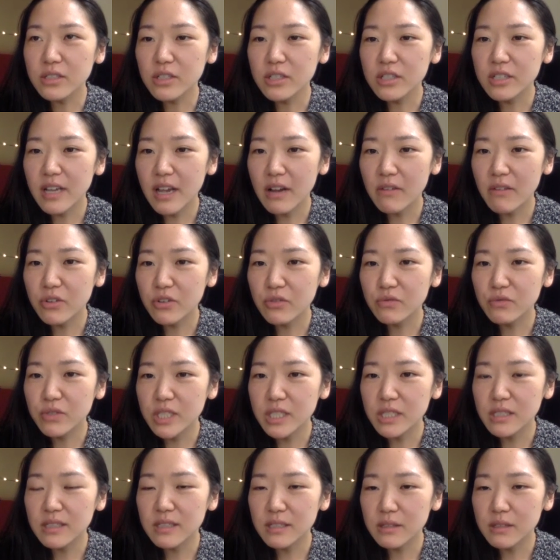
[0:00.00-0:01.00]
are never
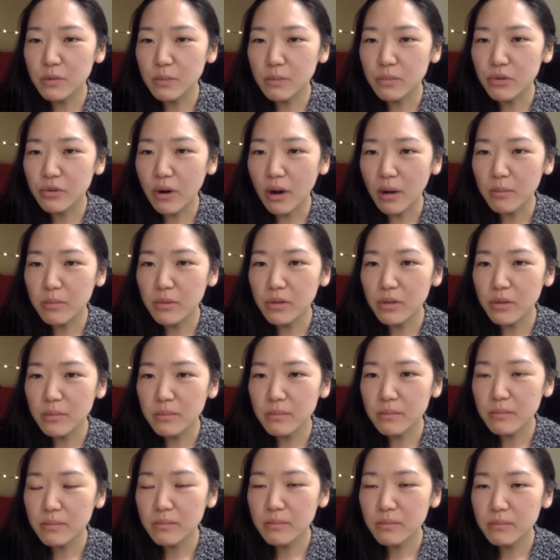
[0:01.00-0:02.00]
really the
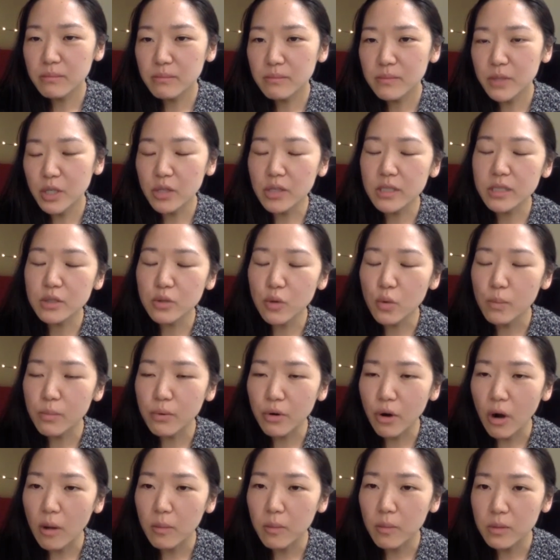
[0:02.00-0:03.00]
problem. There is no
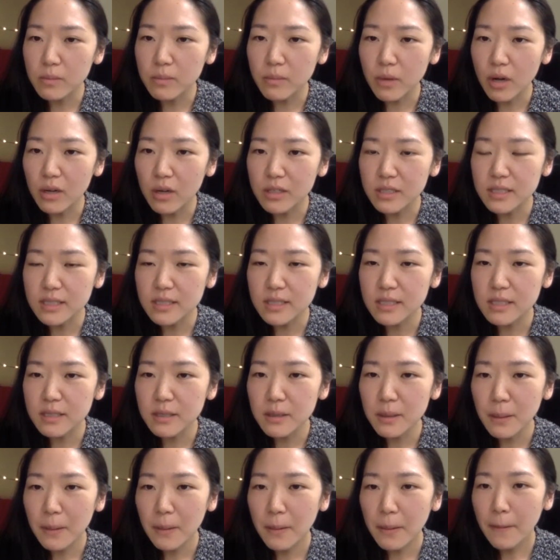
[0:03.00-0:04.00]
problem,
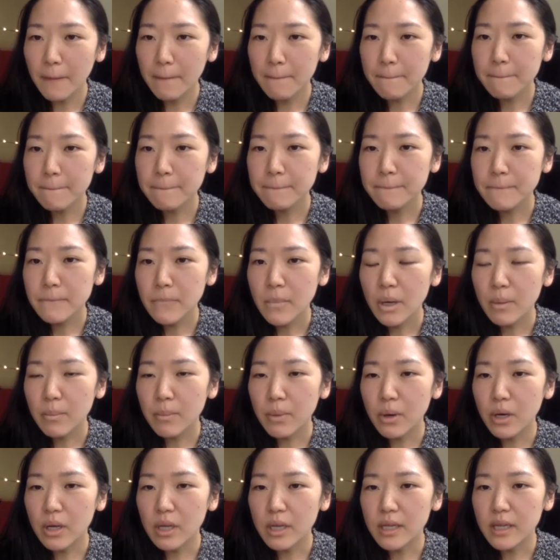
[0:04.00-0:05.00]
honestly.
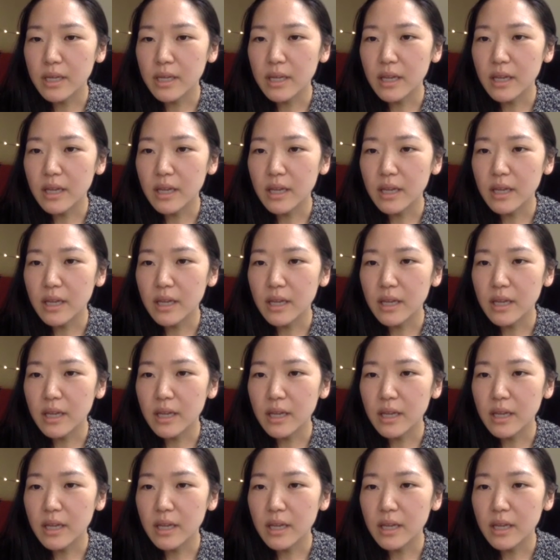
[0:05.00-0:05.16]
But